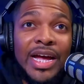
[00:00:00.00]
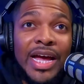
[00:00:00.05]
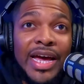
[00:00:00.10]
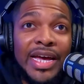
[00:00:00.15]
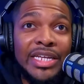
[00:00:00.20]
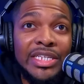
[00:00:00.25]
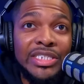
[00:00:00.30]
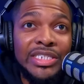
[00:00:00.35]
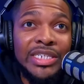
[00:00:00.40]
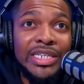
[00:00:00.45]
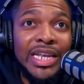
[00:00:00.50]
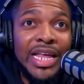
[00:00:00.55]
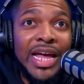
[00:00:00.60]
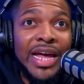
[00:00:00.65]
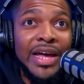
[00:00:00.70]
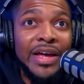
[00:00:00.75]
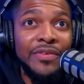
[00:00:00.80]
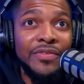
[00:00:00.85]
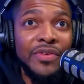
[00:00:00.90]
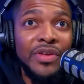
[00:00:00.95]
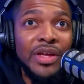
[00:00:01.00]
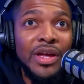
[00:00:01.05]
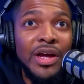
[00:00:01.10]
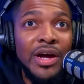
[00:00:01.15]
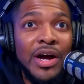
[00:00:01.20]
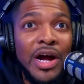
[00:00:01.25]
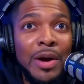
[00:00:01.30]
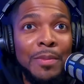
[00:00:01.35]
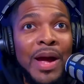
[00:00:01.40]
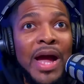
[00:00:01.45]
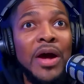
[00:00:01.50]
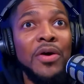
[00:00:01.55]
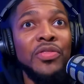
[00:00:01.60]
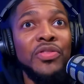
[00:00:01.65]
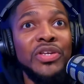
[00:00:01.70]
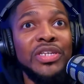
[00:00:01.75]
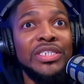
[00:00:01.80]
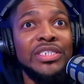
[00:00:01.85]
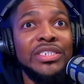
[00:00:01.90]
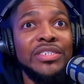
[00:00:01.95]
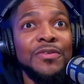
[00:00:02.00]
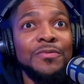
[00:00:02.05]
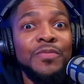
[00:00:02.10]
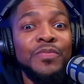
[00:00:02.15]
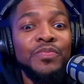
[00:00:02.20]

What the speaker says: IG live how this